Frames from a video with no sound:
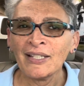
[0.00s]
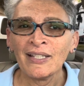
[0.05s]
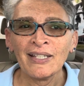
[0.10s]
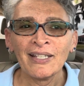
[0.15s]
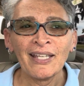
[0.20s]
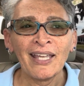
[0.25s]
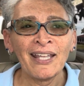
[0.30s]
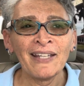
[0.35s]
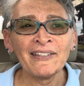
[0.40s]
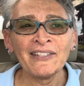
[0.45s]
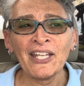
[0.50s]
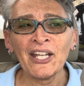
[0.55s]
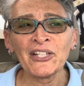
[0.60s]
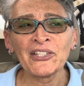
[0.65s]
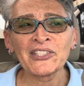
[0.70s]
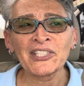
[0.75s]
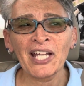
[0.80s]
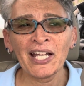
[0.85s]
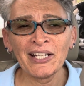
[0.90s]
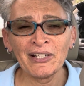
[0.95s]
And
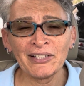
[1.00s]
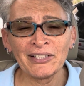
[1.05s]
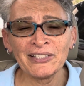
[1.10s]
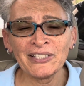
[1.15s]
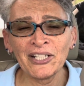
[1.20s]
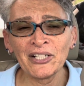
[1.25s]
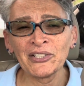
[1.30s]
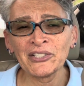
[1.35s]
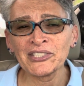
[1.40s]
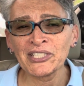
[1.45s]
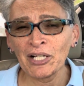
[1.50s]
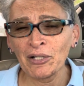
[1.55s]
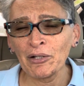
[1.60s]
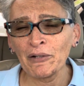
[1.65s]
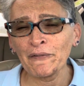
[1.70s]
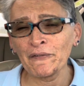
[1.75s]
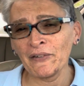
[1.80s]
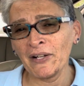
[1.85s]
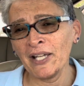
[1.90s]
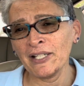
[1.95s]
they're
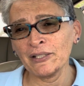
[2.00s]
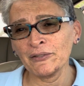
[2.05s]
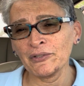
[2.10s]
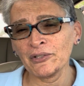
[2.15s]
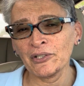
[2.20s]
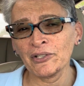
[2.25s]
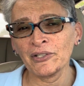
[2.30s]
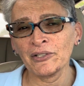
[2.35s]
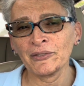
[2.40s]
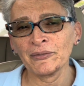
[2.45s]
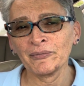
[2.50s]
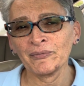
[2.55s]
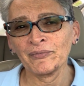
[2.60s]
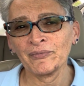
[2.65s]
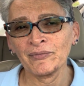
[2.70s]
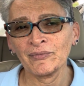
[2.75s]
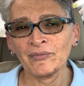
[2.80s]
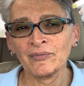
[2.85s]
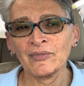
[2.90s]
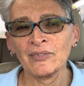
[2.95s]
terrified of her.
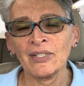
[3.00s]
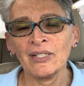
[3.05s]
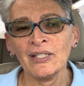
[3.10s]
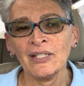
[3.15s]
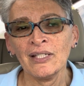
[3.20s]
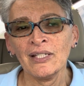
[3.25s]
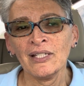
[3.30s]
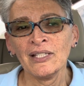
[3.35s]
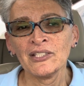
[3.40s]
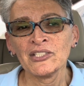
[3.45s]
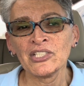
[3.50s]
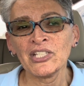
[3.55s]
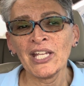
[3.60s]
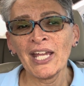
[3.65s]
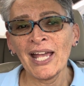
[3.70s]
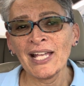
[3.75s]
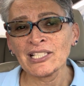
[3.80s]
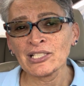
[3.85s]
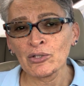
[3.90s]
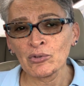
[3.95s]
She
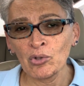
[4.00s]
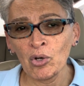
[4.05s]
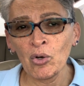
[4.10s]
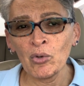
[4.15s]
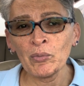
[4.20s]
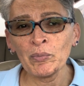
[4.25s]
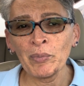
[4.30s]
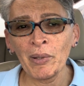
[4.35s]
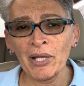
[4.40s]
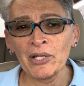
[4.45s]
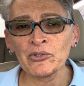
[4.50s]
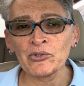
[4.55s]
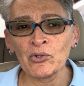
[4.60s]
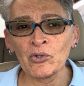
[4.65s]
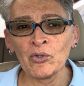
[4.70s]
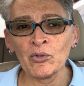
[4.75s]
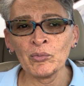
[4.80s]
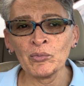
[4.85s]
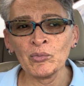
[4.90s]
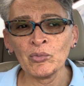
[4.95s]
has her own
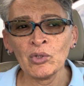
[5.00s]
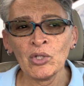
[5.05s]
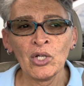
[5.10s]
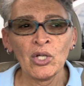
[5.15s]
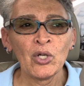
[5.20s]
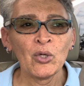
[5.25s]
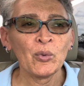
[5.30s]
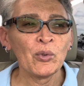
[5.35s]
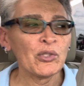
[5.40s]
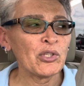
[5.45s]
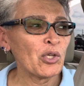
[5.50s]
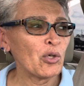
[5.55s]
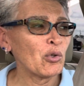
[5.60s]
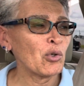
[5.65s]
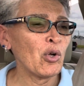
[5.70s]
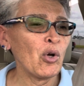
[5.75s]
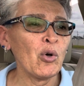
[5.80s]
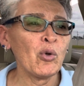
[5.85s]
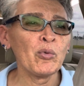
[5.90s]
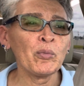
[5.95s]
bedroom with her
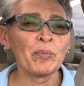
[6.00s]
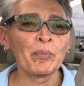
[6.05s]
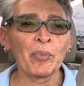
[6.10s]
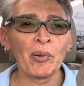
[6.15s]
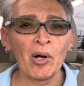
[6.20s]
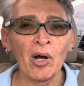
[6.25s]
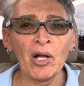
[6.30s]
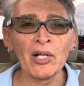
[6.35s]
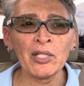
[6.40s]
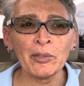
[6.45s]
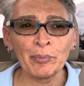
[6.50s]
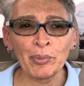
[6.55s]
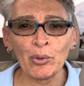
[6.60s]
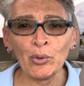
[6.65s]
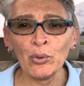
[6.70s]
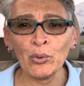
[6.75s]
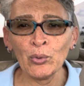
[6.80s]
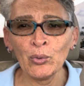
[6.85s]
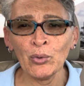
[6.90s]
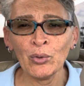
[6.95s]
own potty poo
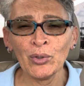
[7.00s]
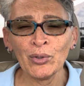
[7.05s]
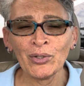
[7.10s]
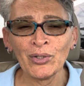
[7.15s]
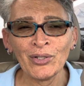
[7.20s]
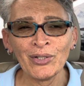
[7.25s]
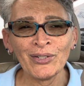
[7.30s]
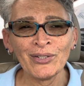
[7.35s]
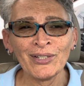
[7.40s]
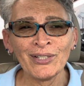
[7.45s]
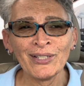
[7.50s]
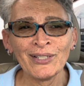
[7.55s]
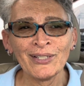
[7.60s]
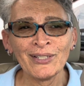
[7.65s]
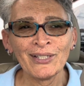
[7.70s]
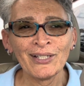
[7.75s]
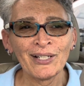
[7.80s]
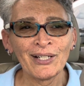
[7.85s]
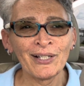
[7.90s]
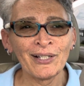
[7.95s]

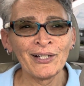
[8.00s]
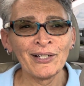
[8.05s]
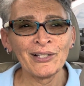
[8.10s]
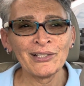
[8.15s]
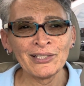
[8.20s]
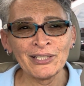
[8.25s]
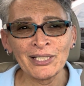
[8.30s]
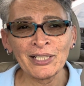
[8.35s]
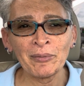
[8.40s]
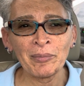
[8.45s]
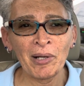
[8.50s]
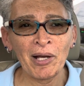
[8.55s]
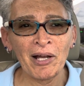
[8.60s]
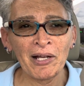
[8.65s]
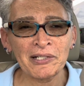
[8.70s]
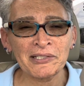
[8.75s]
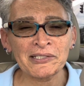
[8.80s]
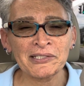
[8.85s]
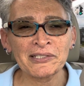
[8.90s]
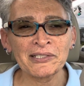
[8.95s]
litter
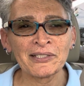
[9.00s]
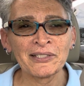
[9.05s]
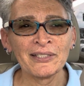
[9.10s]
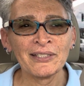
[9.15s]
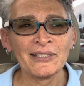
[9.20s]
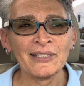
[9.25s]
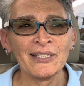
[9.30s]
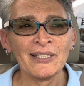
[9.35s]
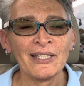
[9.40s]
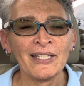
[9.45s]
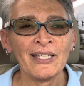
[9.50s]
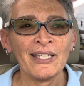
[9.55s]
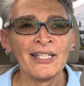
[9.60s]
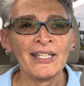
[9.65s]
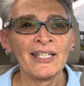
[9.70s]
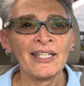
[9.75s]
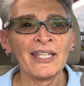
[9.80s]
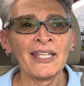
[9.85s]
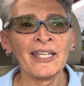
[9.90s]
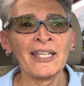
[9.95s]
box,
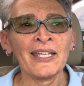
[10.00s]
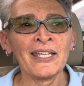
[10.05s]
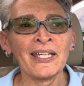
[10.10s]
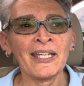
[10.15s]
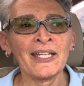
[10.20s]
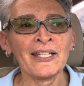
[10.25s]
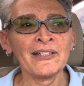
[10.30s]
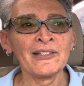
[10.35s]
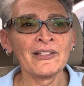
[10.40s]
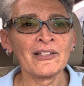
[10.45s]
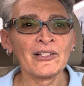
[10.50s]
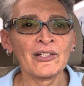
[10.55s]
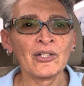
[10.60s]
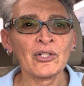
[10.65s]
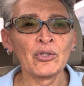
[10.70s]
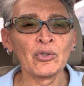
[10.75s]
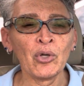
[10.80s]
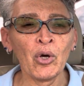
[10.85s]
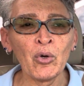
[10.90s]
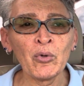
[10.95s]
and
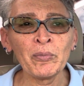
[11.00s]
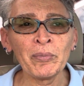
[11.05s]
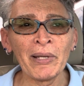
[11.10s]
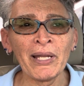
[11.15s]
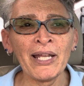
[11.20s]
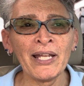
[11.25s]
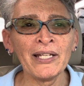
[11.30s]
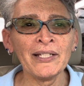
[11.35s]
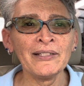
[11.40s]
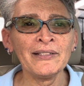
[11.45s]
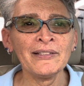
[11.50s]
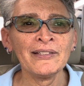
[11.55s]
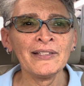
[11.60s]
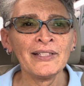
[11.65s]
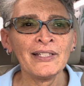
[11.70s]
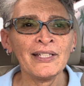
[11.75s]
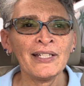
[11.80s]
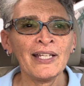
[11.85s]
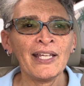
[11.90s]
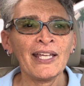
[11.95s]
her own bed,
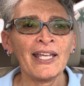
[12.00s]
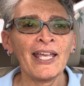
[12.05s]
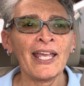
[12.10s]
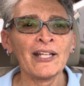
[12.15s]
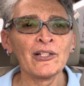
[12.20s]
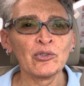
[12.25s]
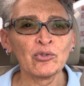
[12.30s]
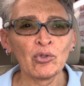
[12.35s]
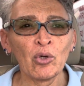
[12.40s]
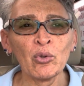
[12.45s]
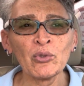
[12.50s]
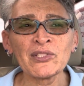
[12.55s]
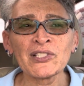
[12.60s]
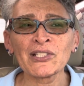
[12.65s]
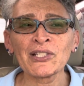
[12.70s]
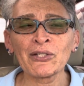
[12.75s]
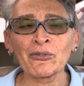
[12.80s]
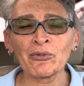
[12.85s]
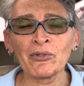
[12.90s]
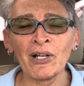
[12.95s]
and her own
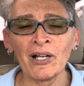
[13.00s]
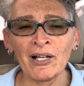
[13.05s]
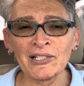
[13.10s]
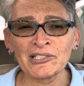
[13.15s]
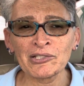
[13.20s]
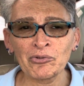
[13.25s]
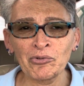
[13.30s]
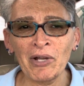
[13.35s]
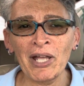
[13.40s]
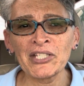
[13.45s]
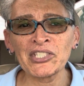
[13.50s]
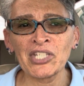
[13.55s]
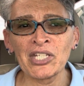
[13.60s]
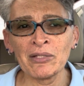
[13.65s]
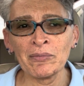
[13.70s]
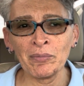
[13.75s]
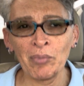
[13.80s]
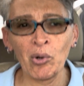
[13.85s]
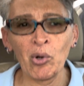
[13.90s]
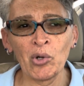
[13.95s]

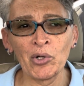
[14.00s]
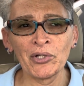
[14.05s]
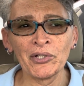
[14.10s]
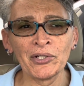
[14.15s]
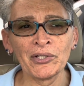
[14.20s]
scratching board.